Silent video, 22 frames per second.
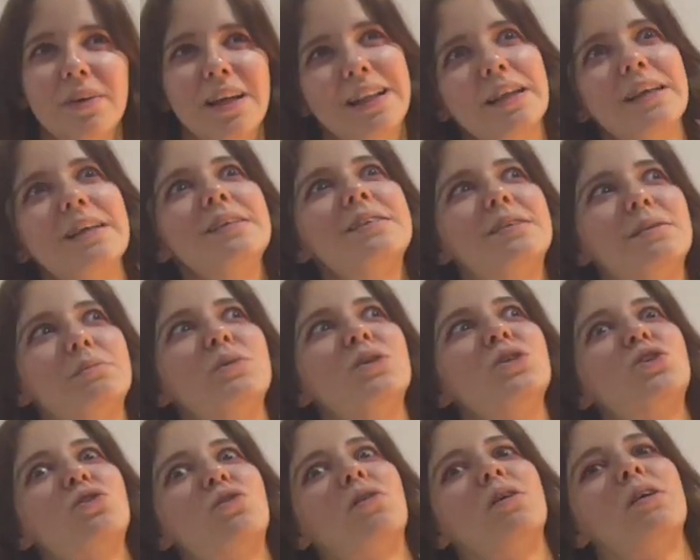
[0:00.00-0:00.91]
at least the
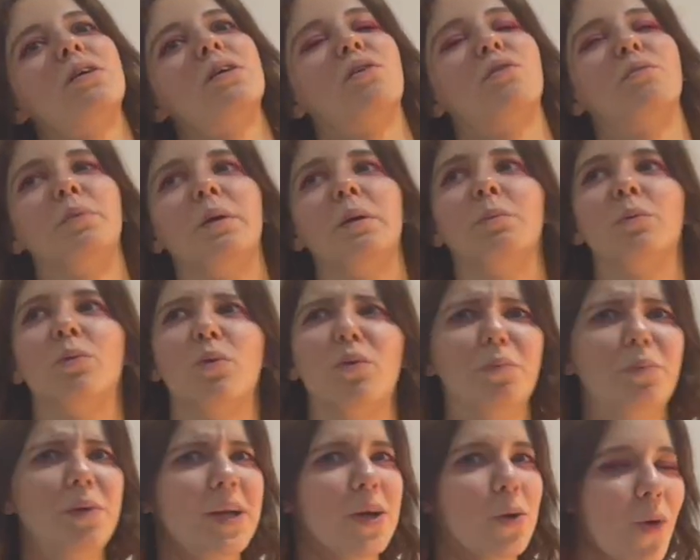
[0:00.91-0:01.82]
majority of people
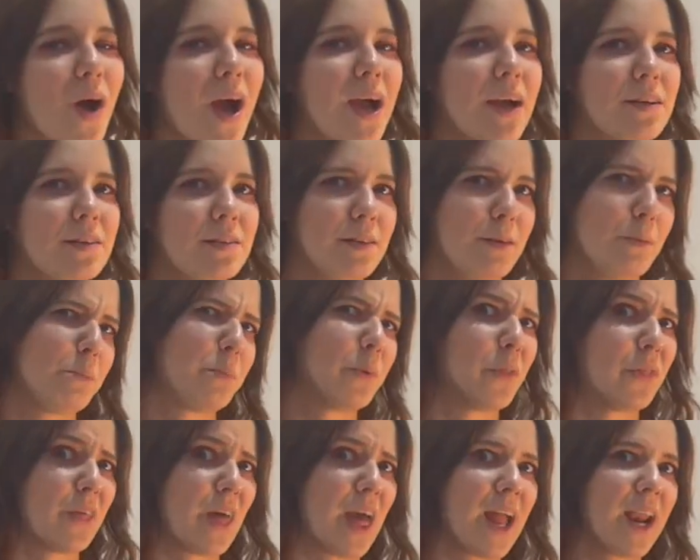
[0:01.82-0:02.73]
will be quiet like
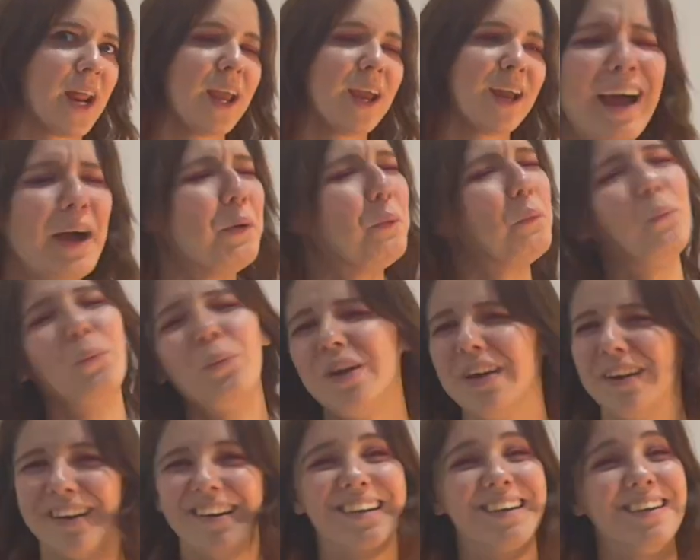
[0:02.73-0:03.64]
empathetic.
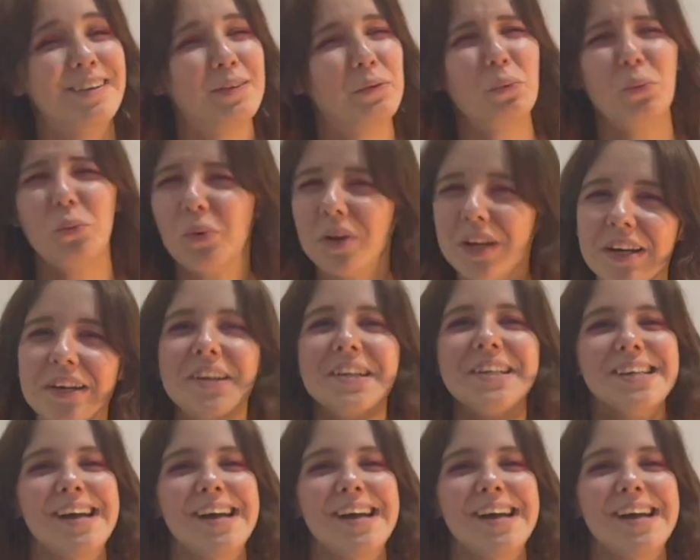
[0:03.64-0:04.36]
Weird, weird